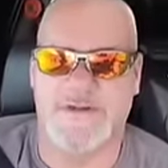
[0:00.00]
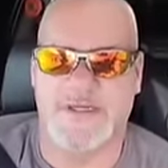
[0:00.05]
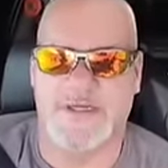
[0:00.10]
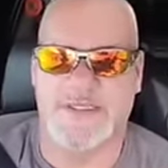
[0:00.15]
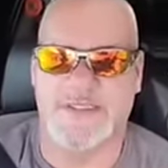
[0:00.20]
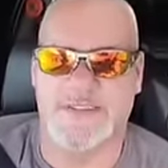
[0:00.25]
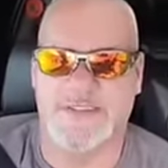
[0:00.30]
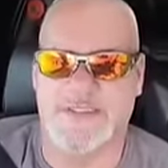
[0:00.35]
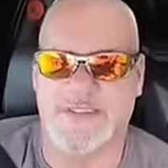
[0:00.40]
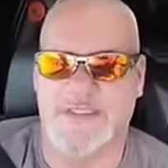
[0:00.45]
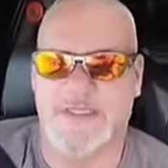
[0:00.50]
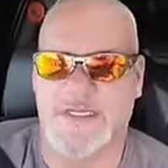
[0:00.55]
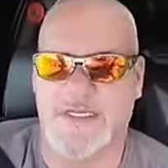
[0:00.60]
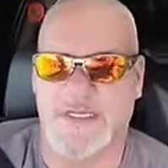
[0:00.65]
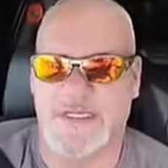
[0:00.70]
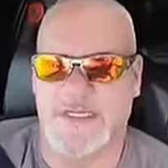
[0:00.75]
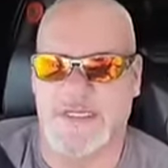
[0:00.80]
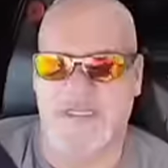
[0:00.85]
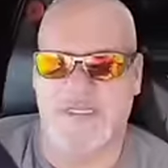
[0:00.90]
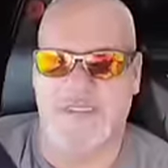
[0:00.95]
does.
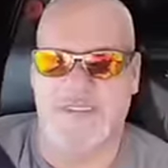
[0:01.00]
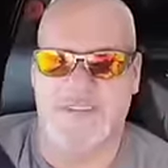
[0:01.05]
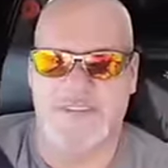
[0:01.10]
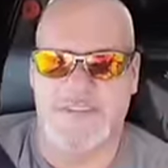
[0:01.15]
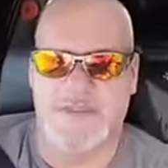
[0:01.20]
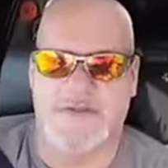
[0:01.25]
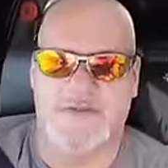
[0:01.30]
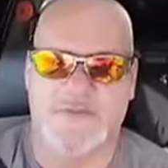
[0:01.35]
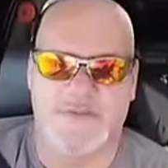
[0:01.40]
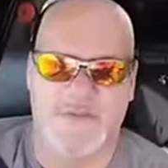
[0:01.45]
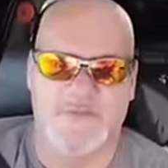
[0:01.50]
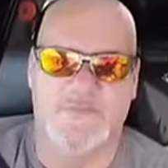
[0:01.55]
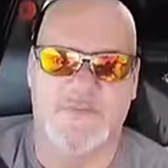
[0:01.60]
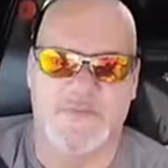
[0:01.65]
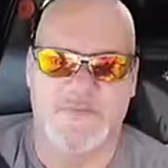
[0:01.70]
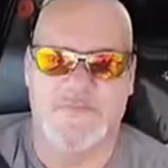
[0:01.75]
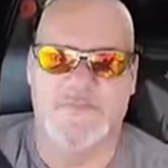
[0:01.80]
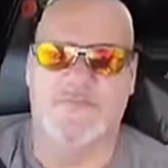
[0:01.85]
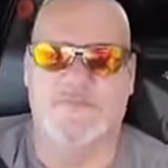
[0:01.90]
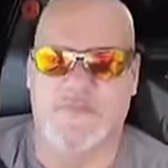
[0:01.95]
So
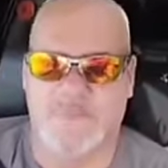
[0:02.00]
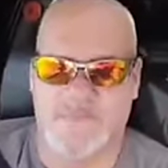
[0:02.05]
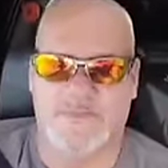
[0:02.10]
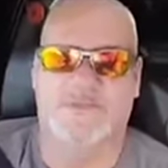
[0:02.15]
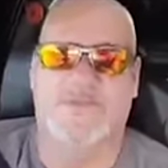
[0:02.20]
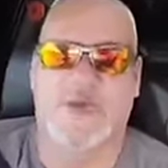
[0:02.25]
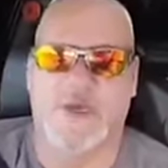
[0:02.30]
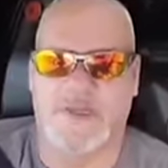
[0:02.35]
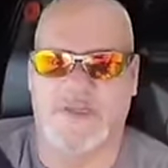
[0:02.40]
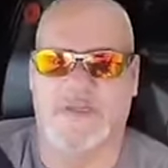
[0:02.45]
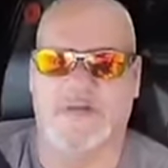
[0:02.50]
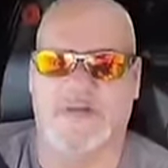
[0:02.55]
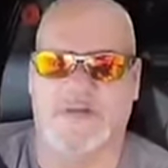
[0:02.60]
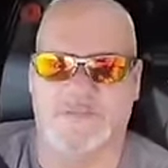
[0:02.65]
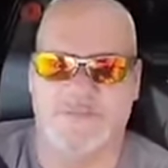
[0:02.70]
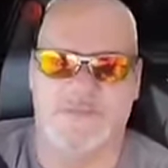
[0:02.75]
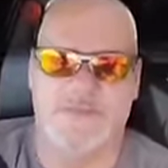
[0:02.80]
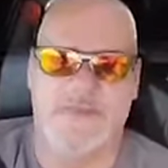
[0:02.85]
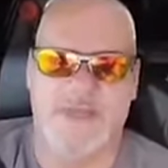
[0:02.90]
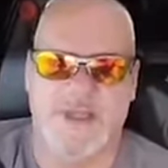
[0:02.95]

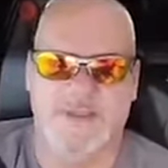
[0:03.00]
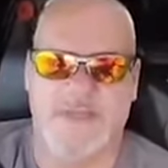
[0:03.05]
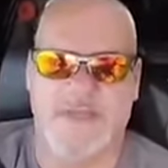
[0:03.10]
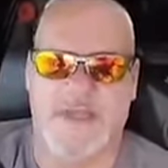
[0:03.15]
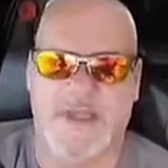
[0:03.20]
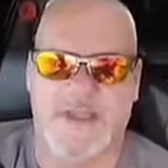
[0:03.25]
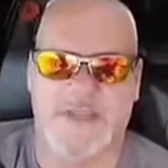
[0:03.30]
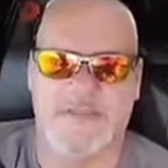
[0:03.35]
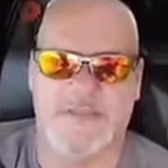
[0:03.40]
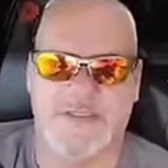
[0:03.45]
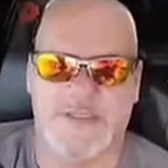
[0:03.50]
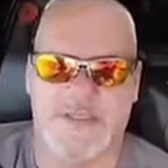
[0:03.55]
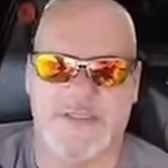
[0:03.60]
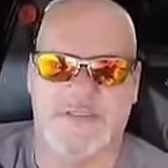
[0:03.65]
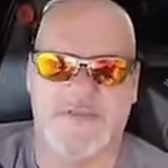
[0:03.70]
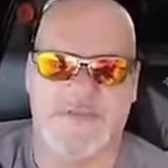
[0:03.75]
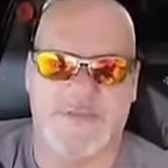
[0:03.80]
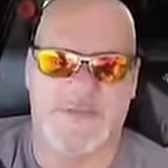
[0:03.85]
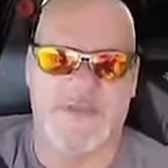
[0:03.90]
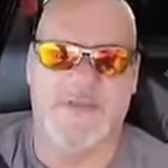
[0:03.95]
10,000 and
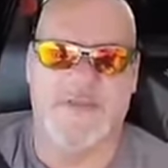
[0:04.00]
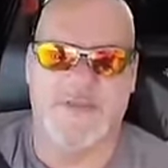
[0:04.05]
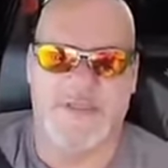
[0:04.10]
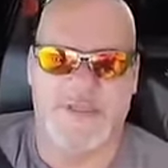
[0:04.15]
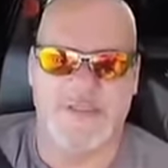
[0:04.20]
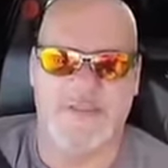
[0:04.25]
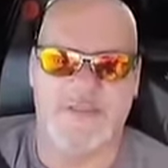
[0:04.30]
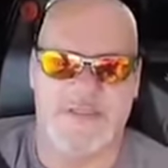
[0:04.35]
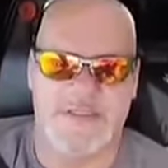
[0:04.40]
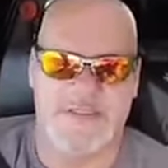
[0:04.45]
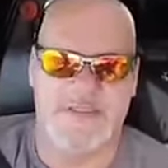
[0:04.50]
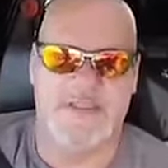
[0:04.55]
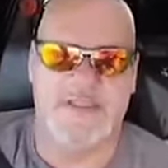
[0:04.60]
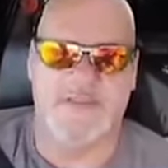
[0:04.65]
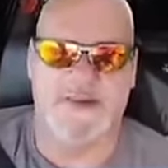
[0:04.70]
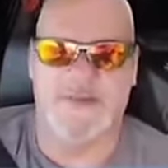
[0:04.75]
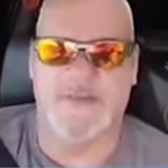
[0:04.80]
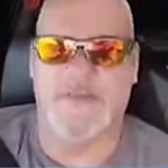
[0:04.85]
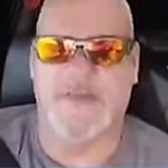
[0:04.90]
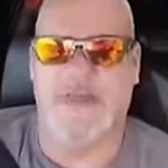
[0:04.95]
20,000 is
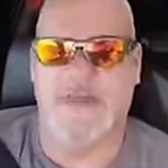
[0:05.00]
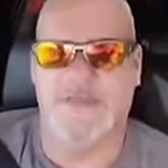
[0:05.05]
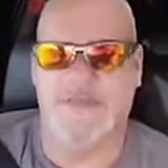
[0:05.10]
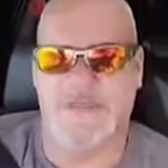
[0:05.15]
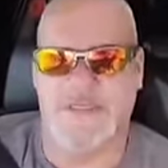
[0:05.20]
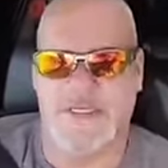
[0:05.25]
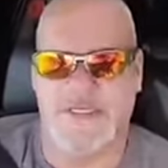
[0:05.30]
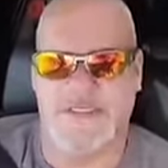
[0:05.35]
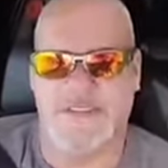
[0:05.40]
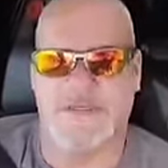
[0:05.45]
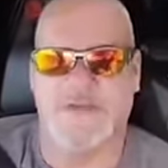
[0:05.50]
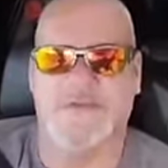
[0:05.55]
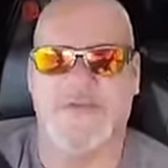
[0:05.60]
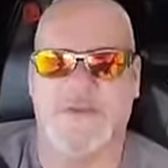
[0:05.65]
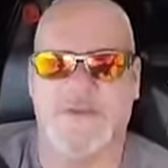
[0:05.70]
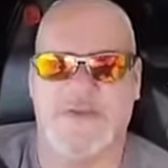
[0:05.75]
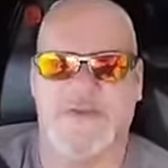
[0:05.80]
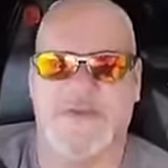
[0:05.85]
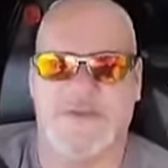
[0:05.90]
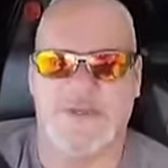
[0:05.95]
30,000. That's over
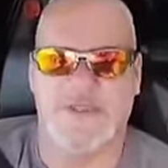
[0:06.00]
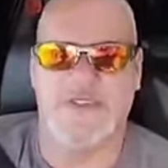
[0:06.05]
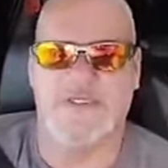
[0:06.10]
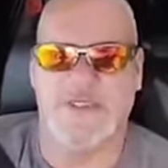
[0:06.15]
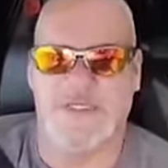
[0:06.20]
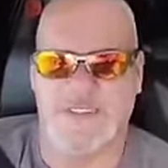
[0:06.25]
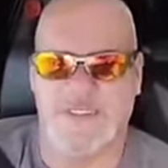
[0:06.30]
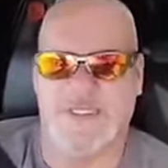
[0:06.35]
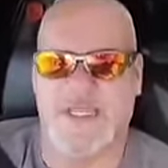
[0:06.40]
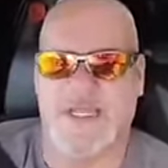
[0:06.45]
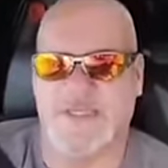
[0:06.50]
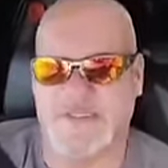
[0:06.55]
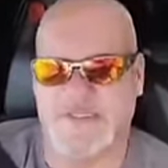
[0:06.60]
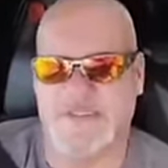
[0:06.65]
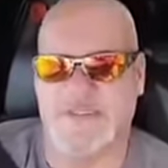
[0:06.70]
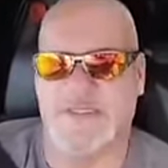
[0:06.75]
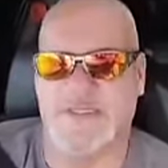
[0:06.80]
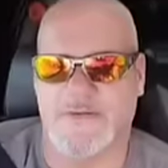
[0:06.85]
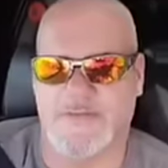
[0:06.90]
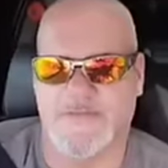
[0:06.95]
the
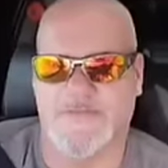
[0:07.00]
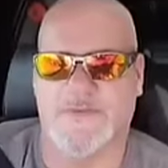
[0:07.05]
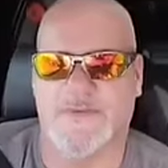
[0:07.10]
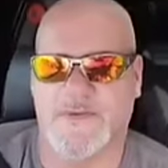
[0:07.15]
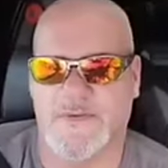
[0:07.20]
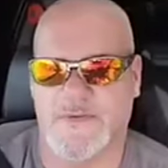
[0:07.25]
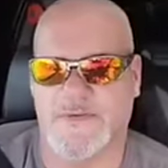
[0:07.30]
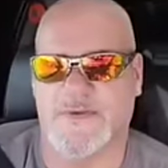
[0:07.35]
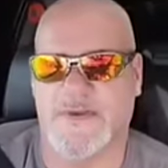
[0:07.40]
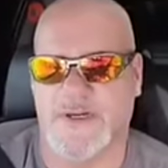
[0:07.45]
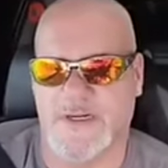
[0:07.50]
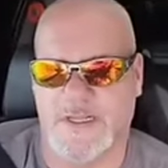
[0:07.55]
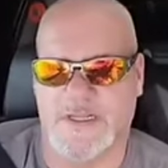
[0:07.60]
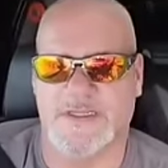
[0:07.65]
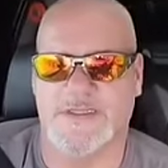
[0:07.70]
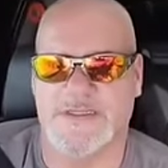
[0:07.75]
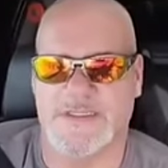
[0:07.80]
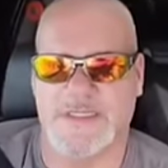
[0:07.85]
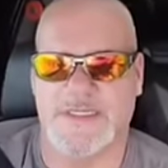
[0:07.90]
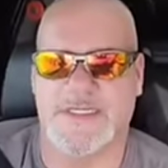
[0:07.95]
26,000. Therefore, a
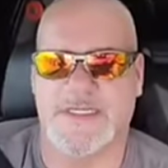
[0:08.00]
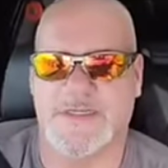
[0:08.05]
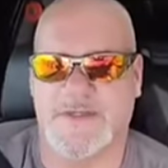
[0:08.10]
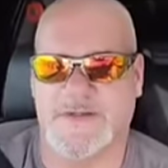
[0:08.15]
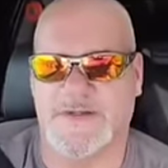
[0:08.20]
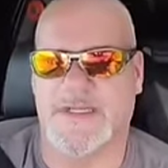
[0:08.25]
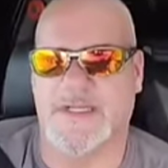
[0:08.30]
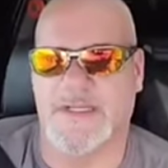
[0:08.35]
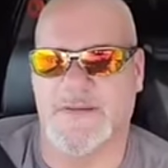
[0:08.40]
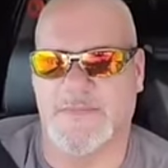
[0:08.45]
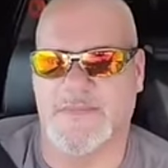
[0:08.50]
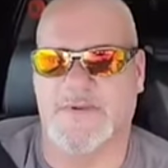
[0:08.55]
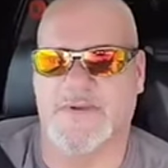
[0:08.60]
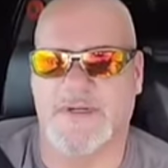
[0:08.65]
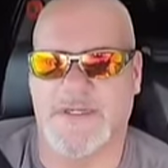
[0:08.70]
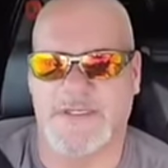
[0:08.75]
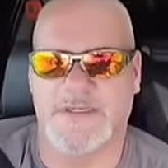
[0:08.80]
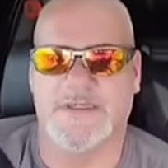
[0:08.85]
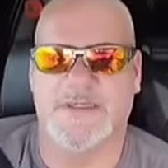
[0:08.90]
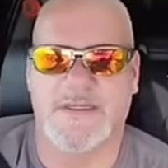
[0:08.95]
non-CDL can't pull
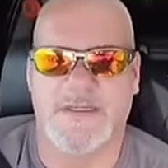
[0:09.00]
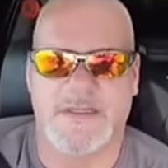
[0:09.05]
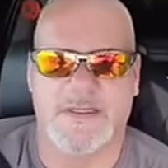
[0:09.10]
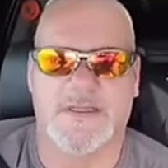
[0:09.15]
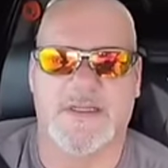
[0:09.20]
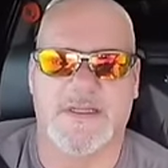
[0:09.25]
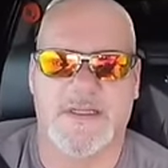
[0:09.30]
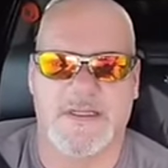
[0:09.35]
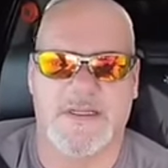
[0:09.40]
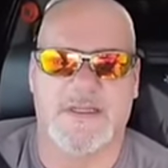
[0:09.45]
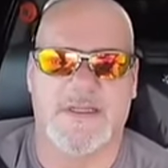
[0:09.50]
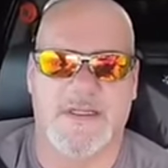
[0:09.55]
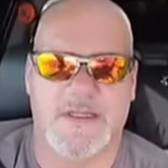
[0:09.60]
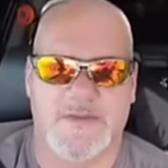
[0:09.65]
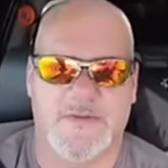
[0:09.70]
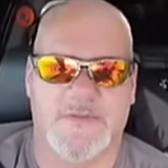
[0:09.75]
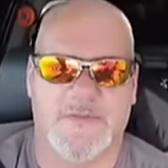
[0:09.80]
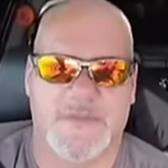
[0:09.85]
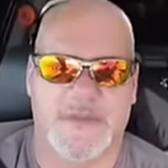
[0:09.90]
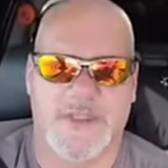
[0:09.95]
it.
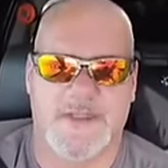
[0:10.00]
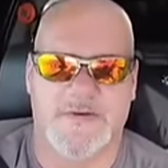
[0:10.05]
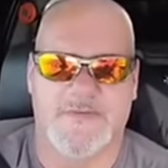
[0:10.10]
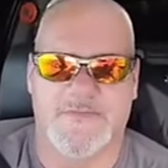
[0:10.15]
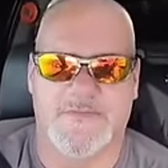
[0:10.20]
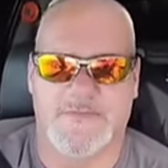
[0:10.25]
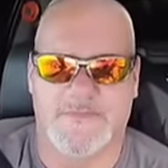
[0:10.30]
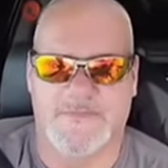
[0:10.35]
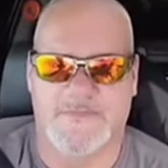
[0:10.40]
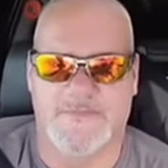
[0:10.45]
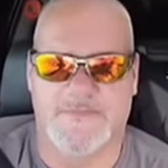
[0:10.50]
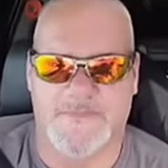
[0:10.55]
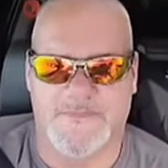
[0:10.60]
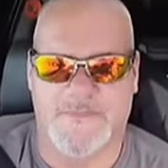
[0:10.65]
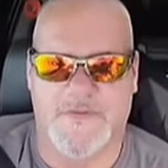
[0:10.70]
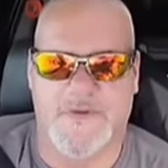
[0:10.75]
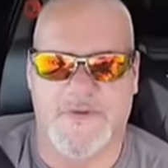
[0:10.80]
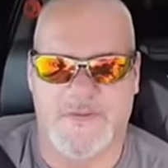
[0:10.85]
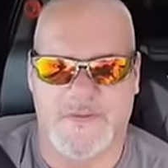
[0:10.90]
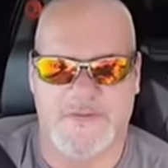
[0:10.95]
But
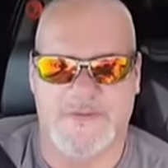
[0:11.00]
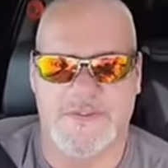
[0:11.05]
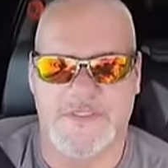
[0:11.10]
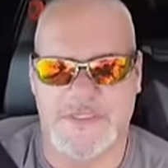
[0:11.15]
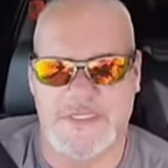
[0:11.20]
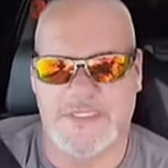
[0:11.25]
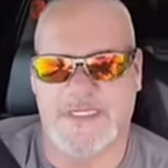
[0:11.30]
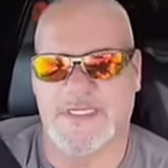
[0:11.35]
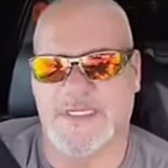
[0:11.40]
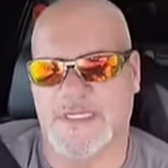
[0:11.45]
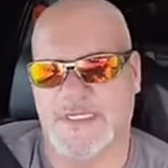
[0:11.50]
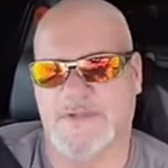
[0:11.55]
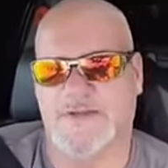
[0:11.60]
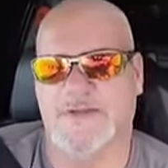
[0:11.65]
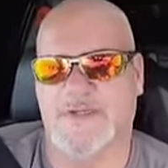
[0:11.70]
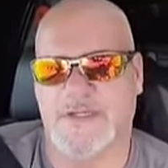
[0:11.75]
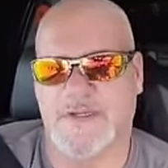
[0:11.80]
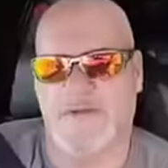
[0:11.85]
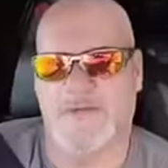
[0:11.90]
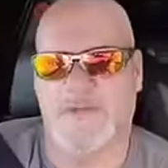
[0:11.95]
on CDL,
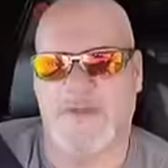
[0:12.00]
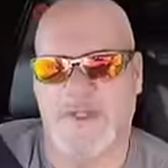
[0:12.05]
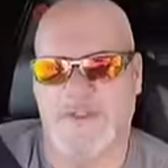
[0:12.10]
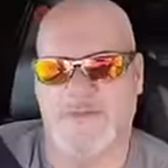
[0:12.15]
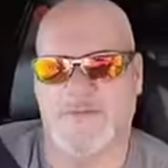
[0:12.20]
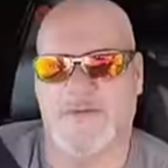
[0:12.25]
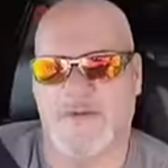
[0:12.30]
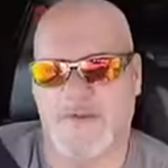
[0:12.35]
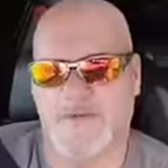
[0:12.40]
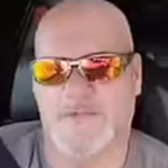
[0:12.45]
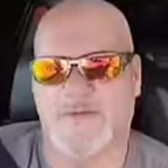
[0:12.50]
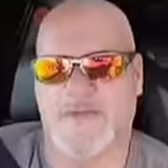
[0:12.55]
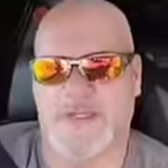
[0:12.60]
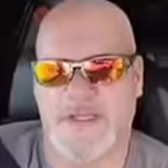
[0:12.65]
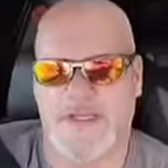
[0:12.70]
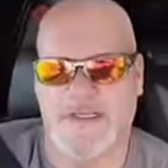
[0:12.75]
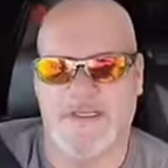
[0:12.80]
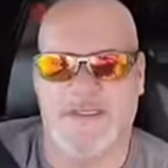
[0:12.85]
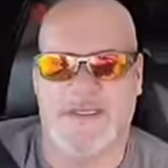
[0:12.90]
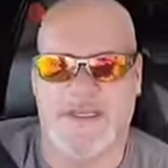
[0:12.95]
you go by the rolling
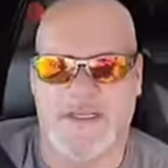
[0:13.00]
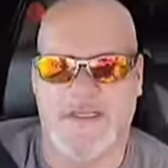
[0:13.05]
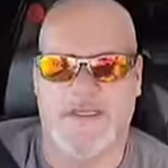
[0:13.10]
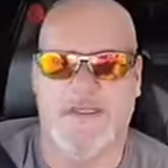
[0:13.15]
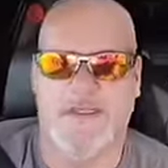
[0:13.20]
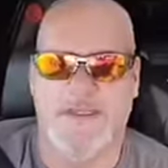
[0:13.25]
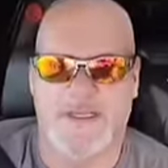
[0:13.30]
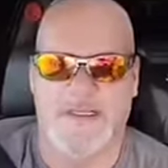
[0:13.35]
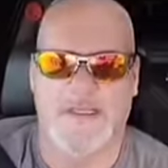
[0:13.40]
weight. And